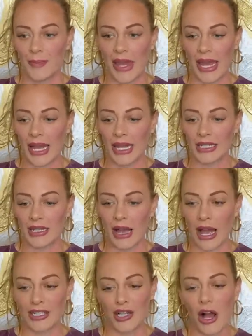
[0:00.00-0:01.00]
And
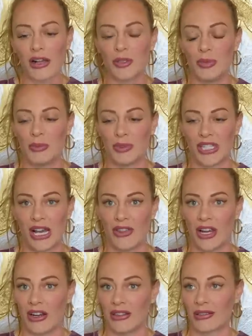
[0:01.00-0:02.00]
I talk to people down
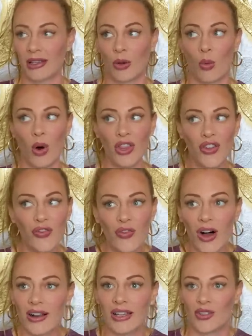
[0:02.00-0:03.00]
there and they're like, what the
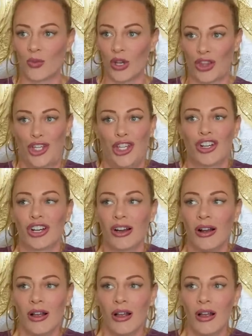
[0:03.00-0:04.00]
fuck is with your,
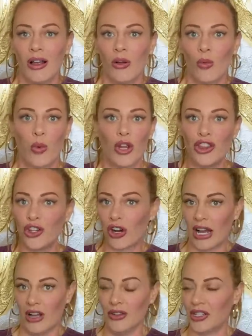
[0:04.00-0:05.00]
with your
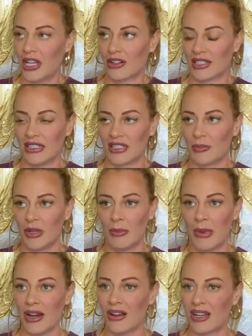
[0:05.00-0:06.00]
healthcare system in
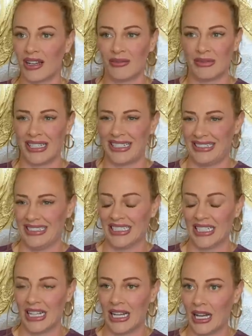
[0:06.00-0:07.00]
America? I'm like,
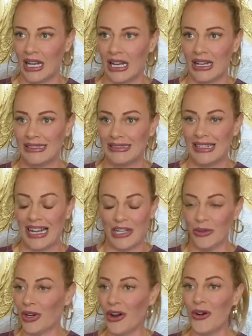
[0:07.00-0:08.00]
I
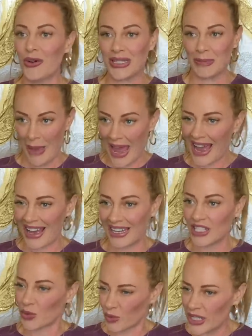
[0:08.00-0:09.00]
don't know. It's bad.
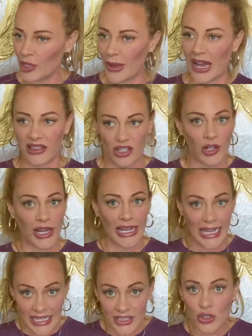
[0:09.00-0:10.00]
It's real bad. And they're like,
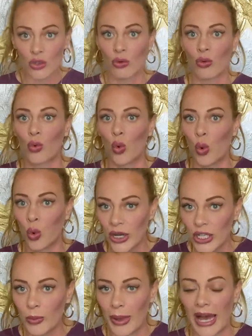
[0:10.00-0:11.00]
it's
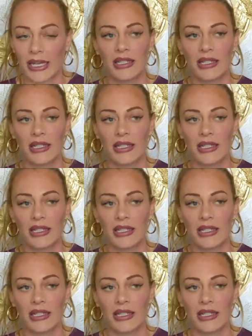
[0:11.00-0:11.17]
real bad.